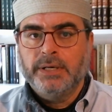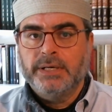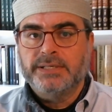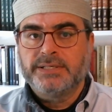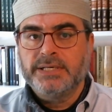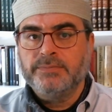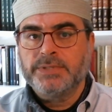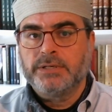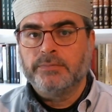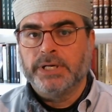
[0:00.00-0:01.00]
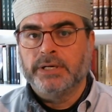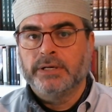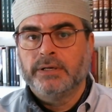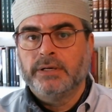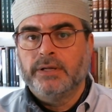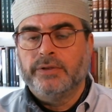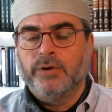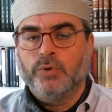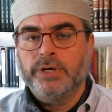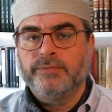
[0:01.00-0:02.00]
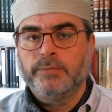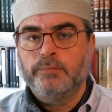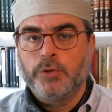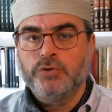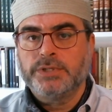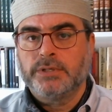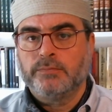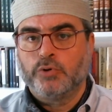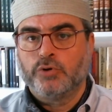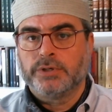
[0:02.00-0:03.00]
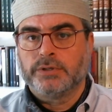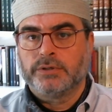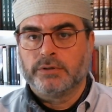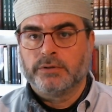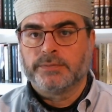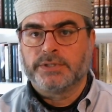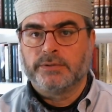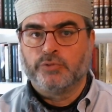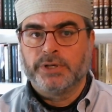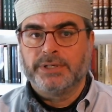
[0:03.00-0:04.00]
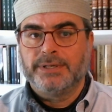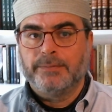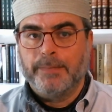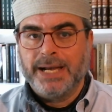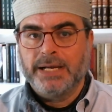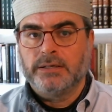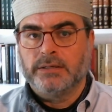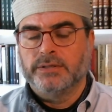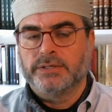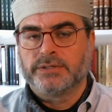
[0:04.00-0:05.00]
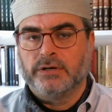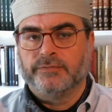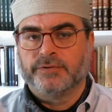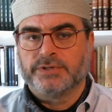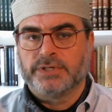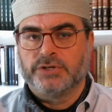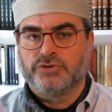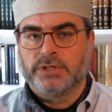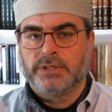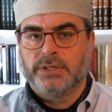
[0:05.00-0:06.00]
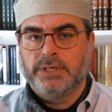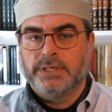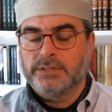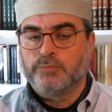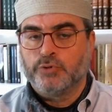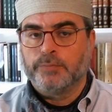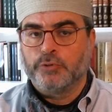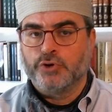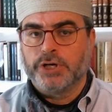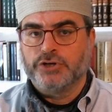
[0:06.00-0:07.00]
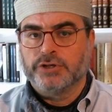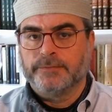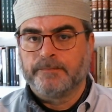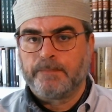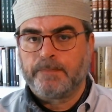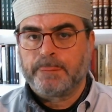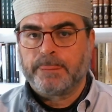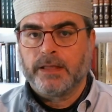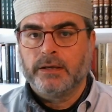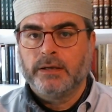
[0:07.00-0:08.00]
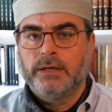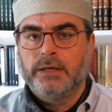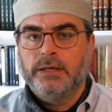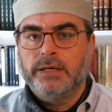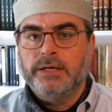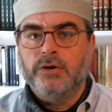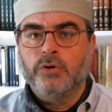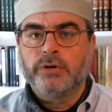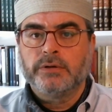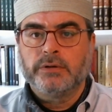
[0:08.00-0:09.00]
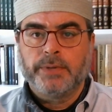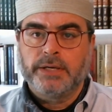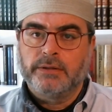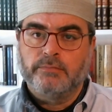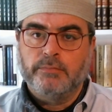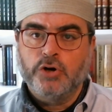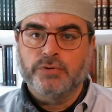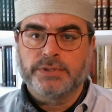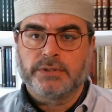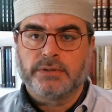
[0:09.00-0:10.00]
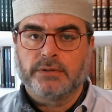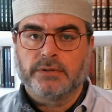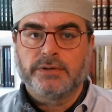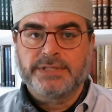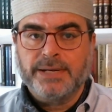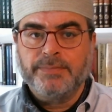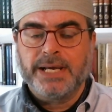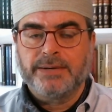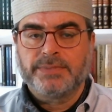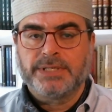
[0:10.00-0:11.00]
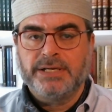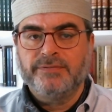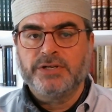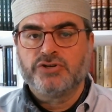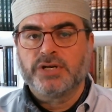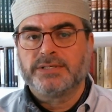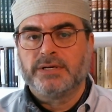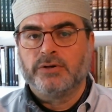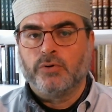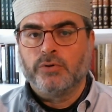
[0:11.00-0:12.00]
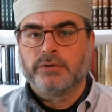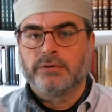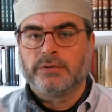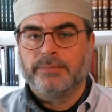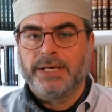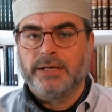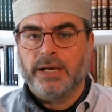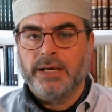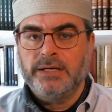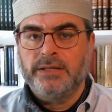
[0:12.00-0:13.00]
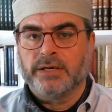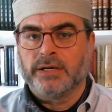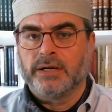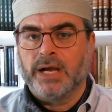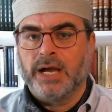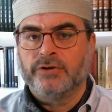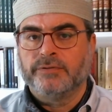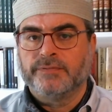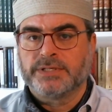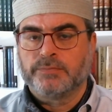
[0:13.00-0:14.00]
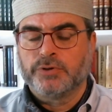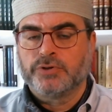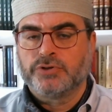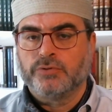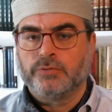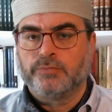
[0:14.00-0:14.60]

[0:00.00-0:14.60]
It seems to me that one of the most important terms to bring to mind in this conversation is preparation. In order to make the most, or sometimes even just in order to make anything out of a spiritual